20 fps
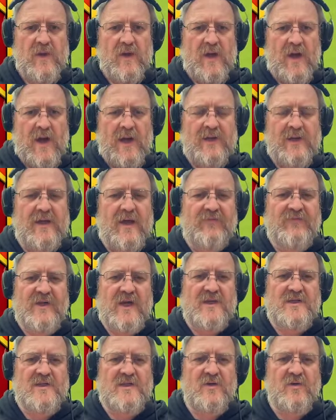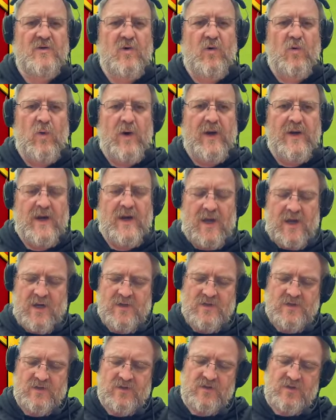I love that single one
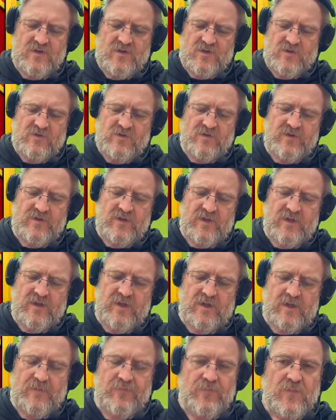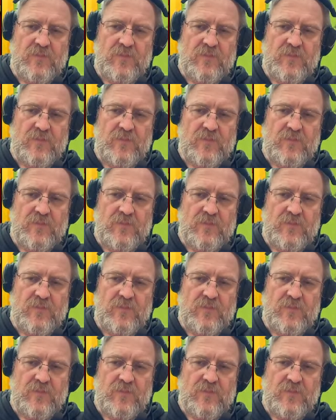under the tree.